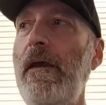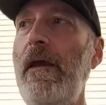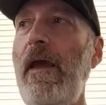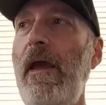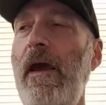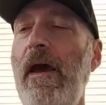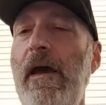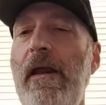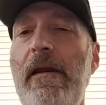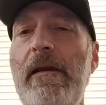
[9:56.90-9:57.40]

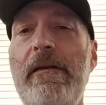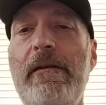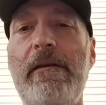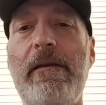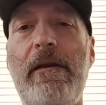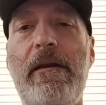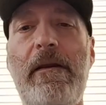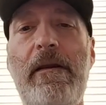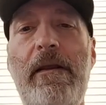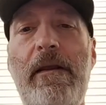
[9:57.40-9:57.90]
And
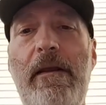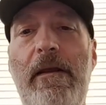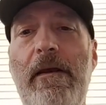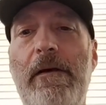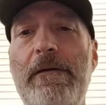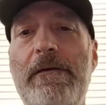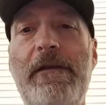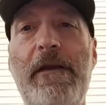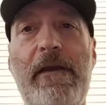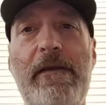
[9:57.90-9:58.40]

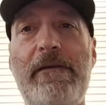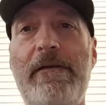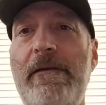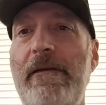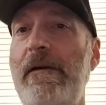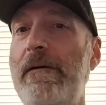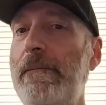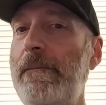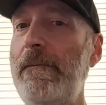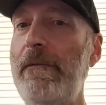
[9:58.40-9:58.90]
It
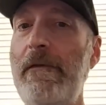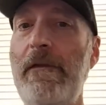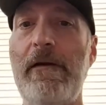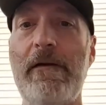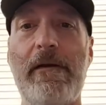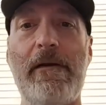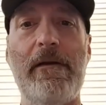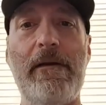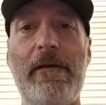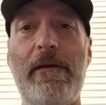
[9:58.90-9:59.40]
says, look,